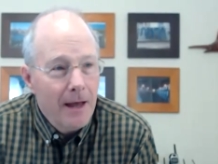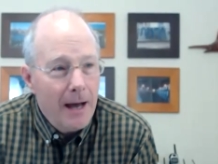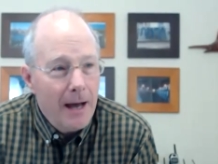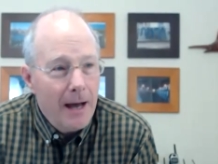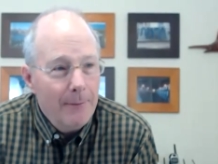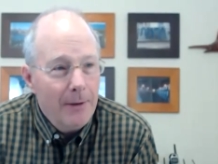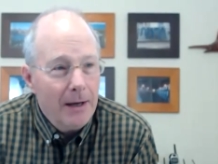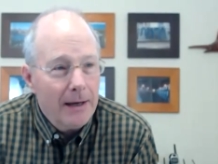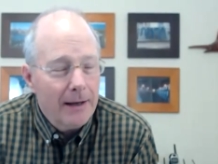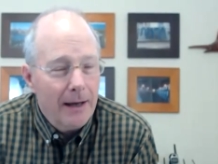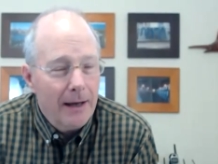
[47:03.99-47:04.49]
i'm
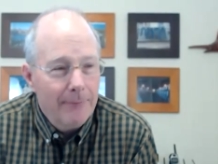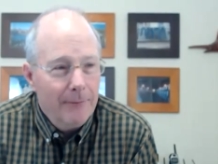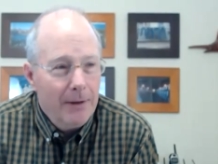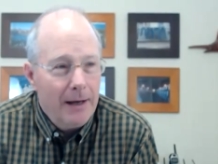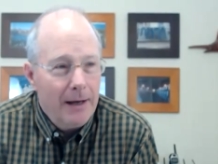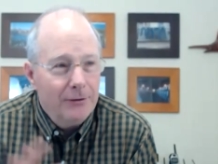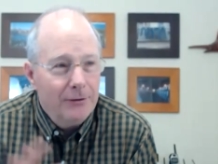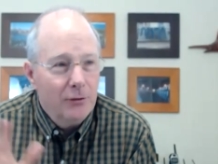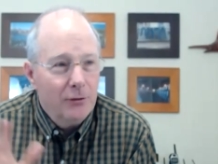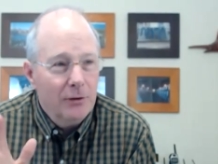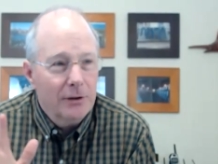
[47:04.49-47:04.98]
not i'm
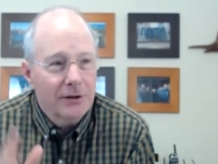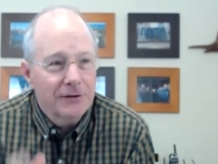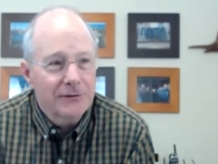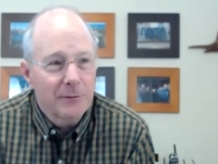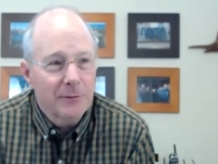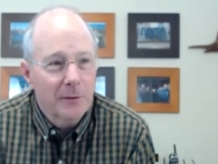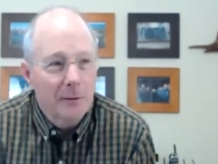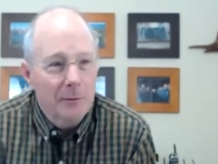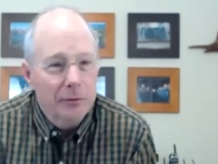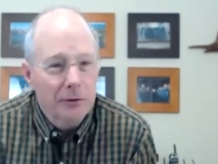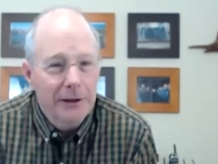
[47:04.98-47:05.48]
not doing this
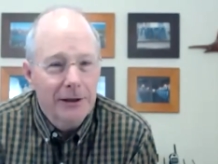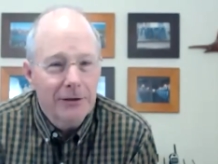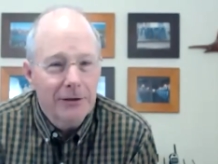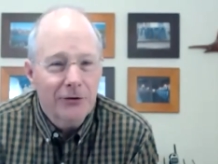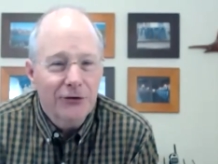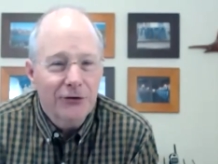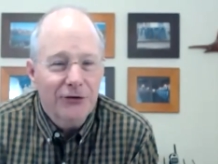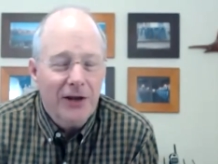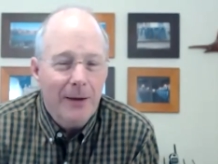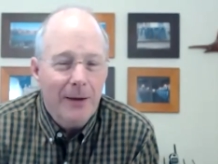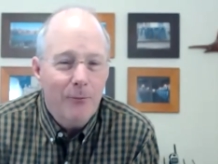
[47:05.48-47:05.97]
from a political
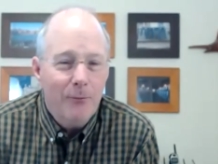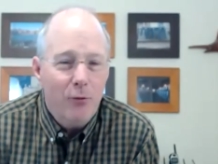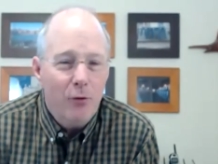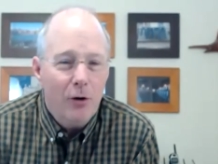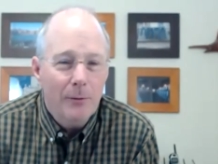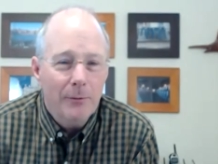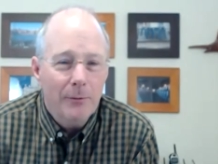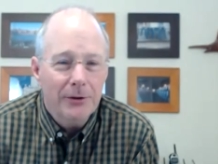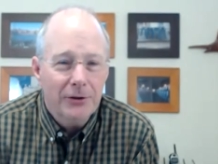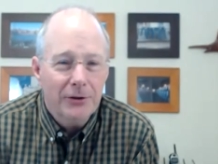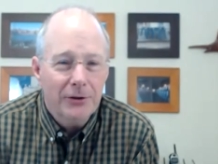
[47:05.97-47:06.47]

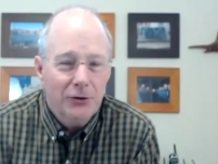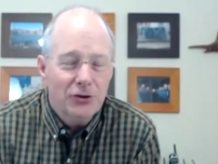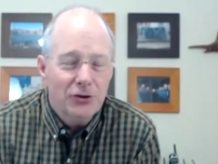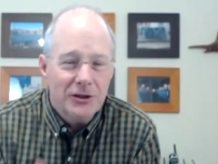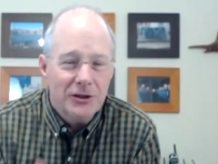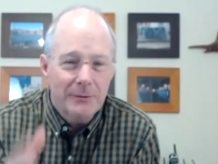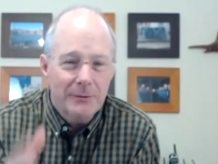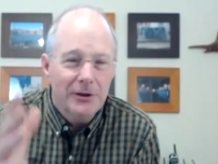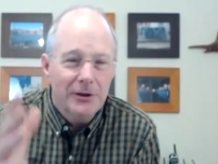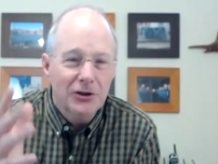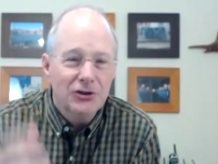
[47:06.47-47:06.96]
standpoint but there used
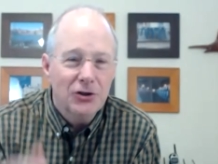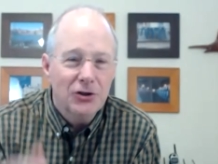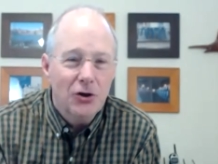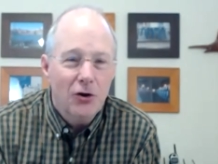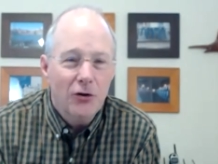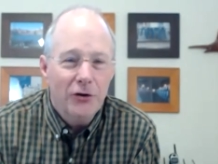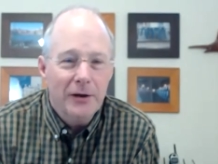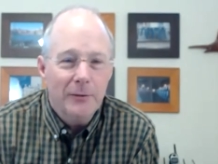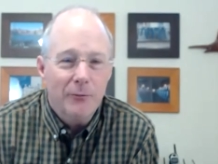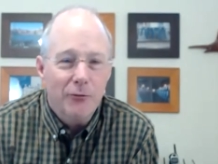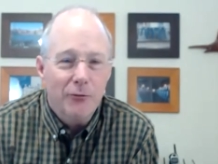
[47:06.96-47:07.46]
to be the
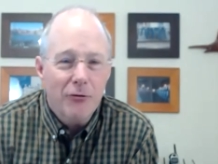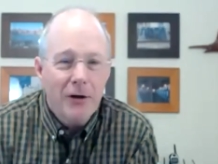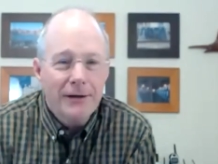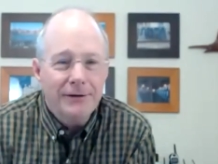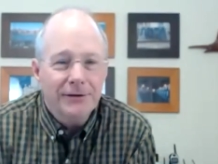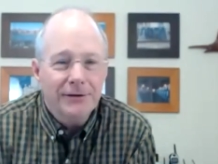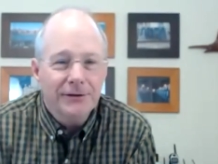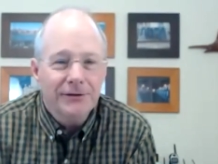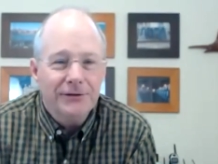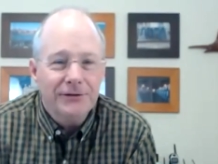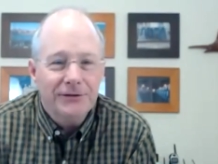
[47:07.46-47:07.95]
show the
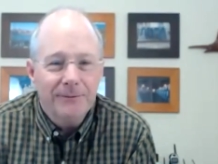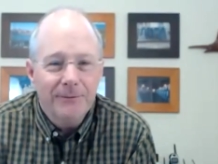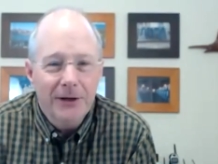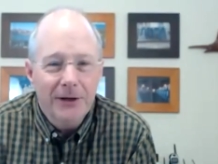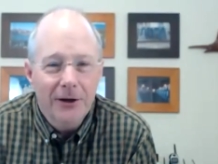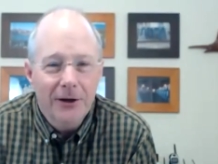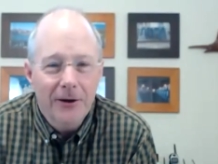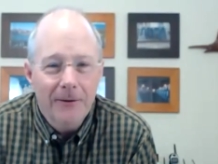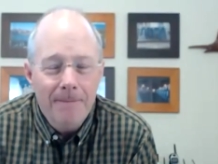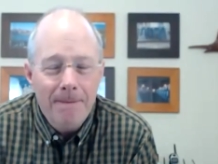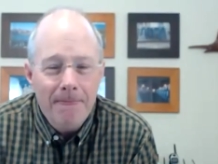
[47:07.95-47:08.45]
apprentice you
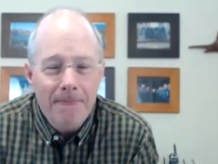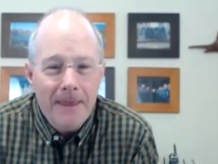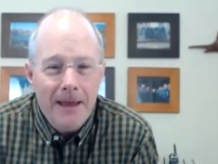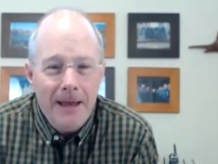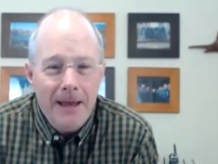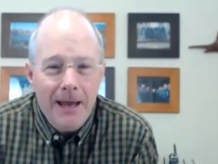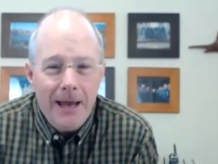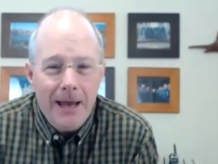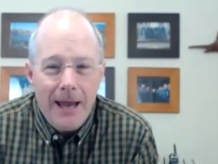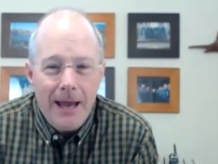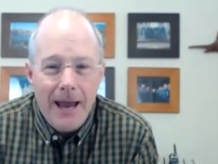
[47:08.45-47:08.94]
know
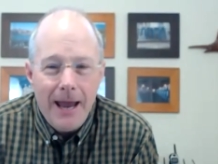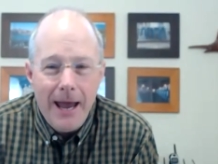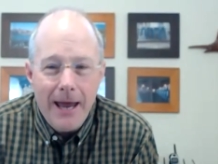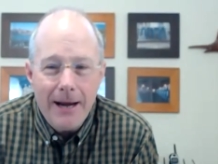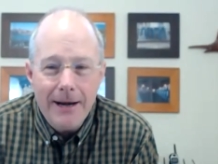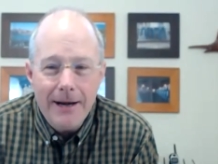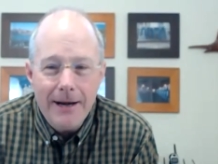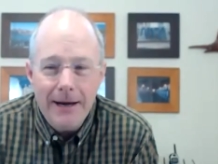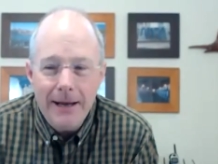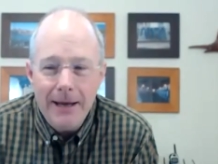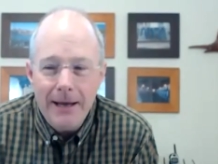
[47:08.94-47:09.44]

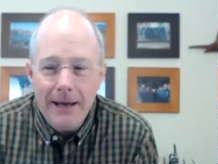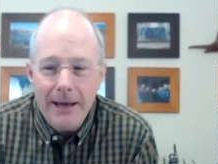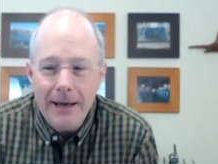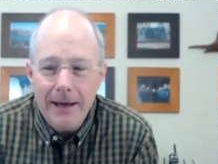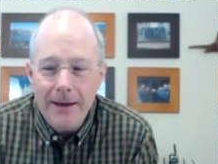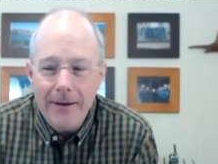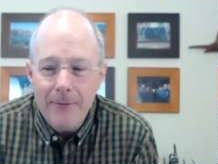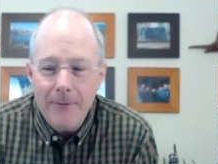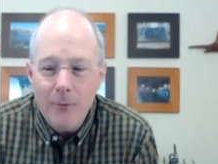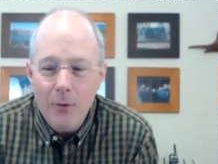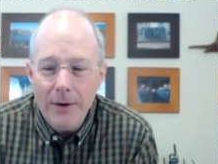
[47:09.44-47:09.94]
and
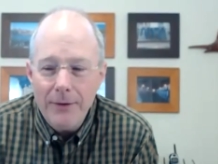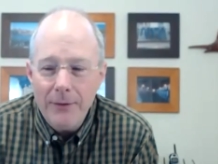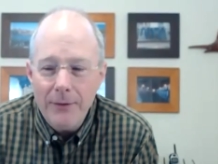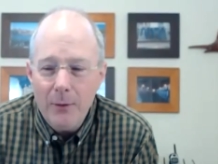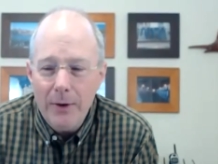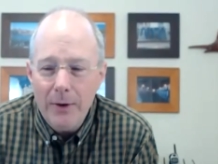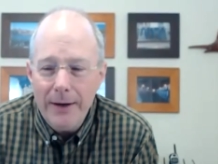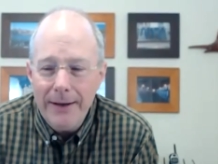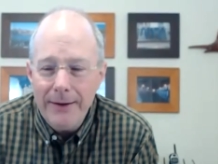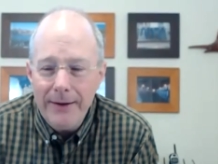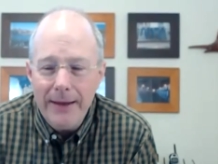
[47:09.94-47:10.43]
what they,
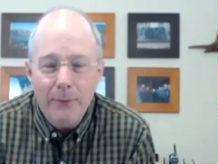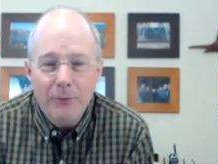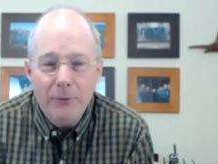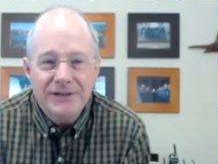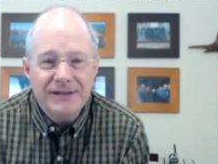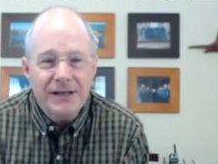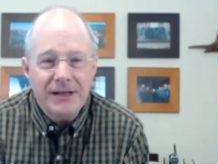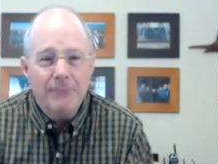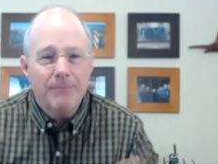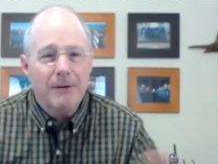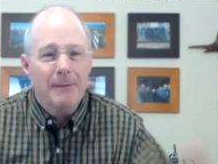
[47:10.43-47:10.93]
what they would
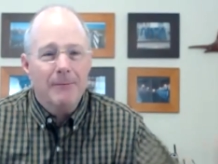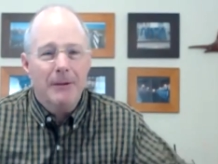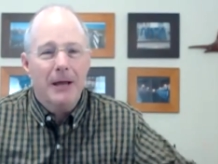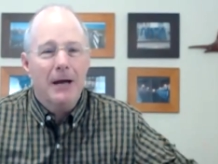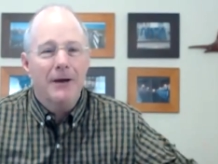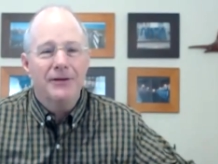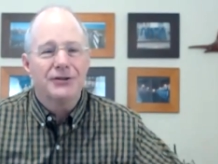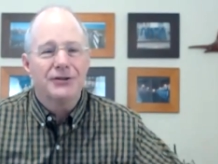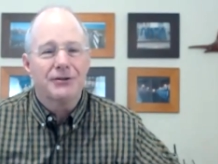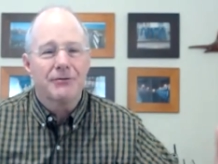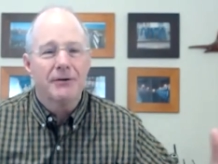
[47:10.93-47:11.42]
send people out
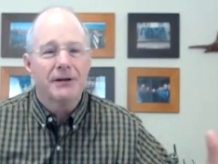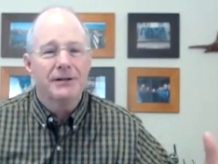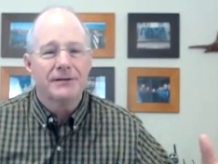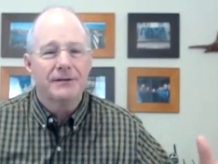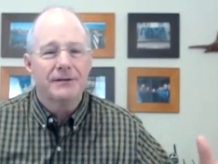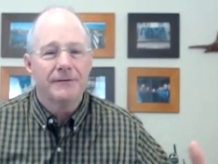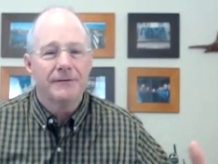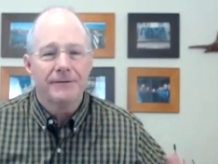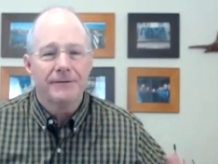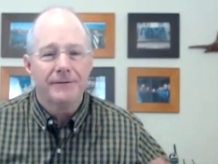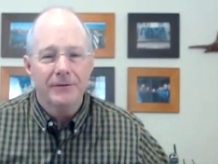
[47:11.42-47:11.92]
on the streets
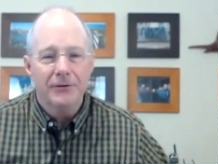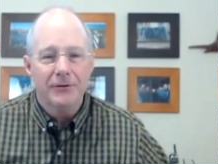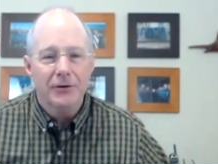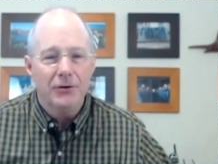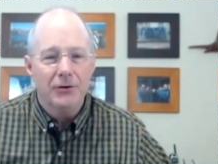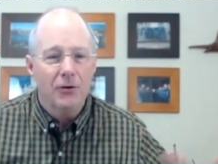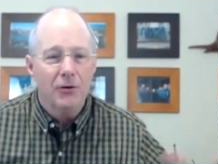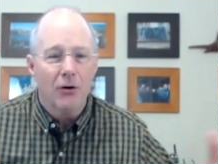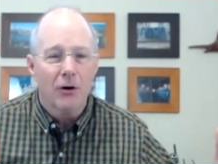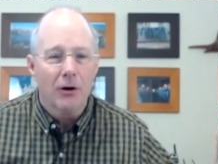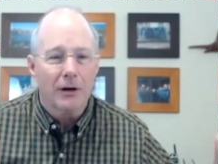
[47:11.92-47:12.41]
of new
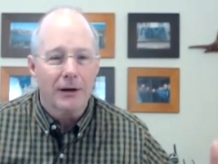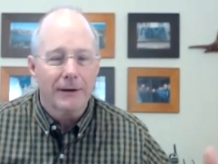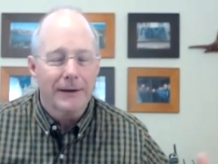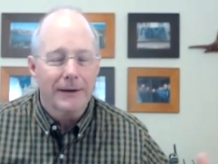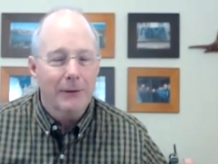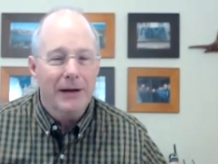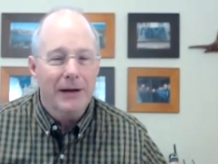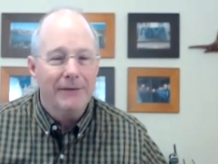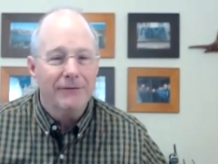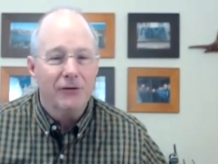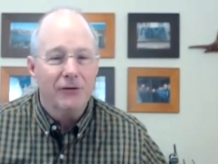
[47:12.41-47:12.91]
york and they
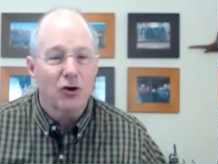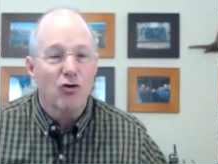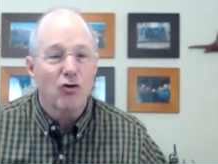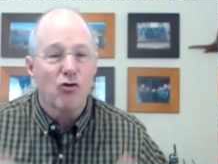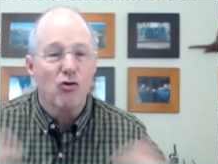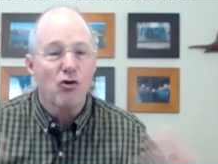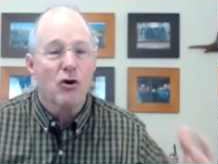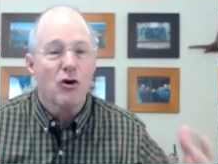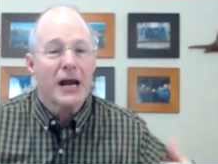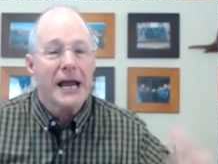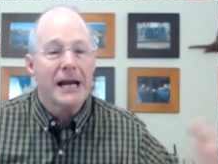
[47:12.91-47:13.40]
would have to
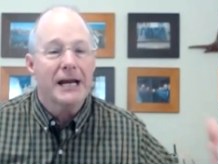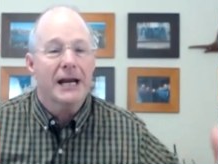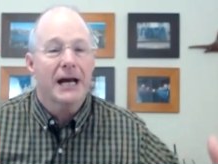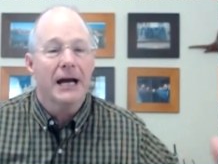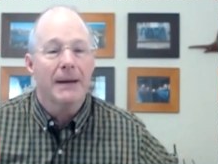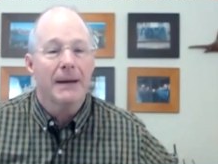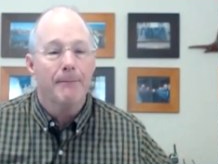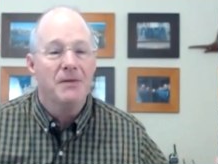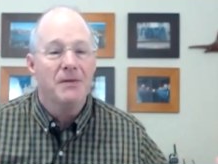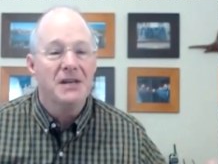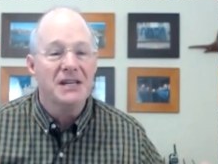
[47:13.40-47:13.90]
create
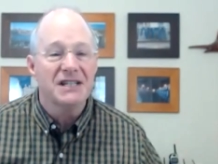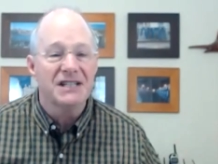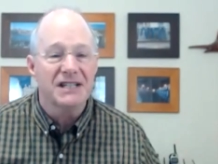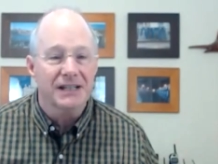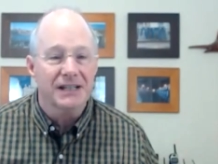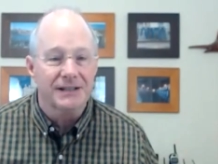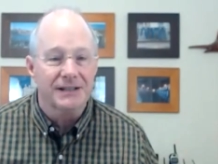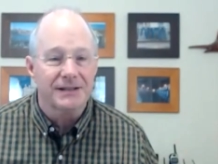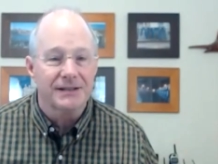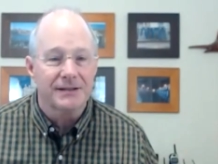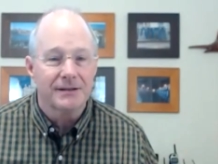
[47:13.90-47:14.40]
a
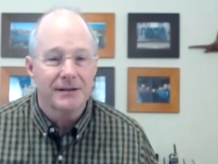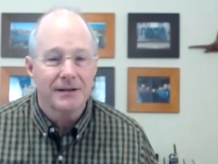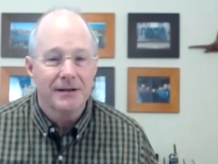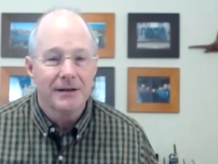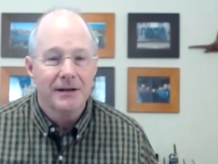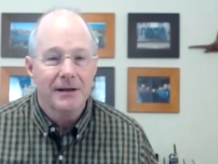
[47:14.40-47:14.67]
business